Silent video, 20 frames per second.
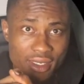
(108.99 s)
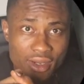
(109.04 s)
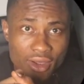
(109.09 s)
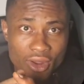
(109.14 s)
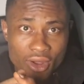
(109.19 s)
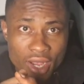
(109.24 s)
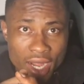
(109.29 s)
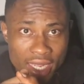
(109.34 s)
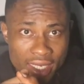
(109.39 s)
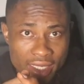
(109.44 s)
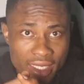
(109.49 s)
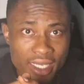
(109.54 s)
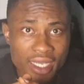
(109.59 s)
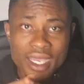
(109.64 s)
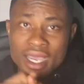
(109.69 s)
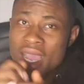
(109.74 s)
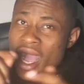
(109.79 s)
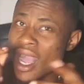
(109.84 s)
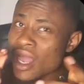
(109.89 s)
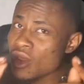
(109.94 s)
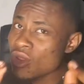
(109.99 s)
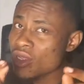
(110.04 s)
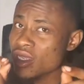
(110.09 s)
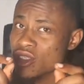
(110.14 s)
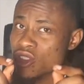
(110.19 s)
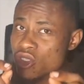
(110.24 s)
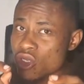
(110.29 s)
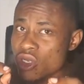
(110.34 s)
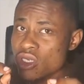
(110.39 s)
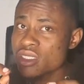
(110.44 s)
All right,
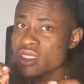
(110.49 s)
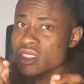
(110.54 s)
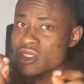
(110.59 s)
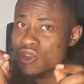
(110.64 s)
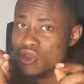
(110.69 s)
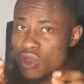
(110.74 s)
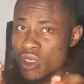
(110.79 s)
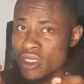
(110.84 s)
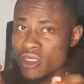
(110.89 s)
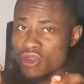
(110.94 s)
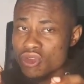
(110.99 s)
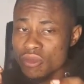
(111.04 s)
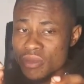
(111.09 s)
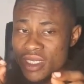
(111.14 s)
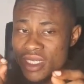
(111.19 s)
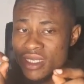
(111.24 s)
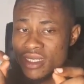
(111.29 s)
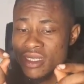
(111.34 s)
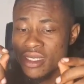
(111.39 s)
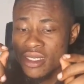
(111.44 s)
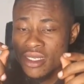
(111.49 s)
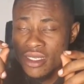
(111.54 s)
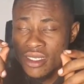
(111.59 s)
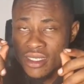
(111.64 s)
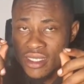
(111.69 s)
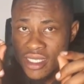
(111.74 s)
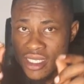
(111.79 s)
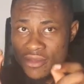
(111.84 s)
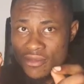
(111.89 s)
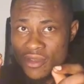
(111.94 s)
allocation is going to be
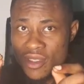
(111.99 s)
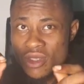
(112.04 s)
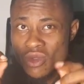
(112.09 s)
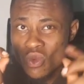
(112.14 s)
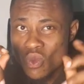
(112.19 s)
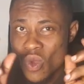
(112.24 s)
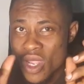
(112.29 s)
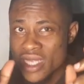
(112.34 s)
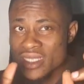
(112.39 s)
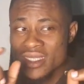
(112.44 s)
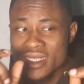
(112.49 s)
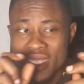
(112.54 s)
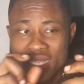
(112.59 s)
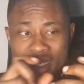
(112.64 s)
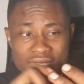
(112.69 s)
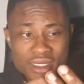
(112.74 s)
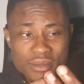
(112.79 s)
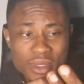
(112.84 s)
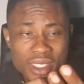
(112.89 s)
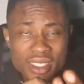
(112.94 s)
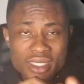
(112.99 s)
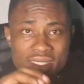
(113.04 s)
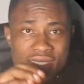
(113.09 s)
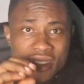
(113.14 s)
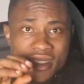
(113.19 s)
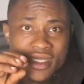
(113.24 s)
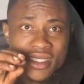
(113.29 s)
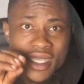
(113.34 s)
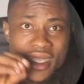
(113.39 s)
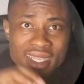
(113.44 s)
given when the
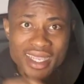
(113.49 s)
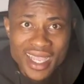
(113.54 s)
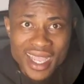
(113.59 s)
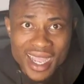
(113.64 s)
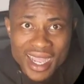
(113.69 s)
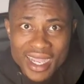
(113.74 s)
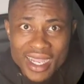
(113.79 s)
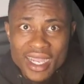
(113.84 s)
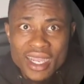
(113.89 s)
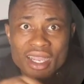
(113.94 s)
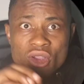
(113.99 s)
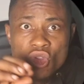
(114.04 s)
eligibility checker